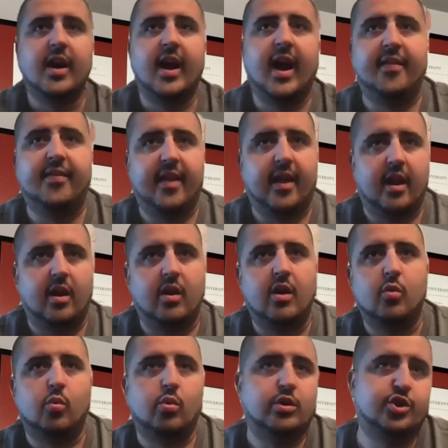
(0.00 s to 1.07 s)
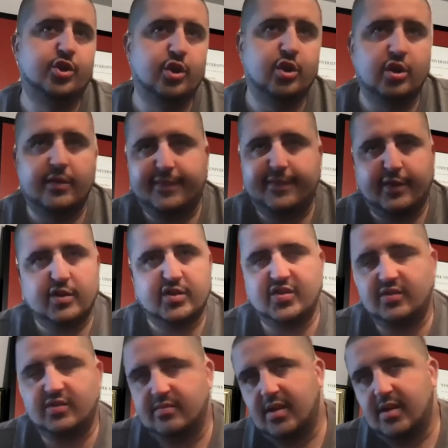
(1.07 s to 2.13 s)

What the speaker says: And then would your first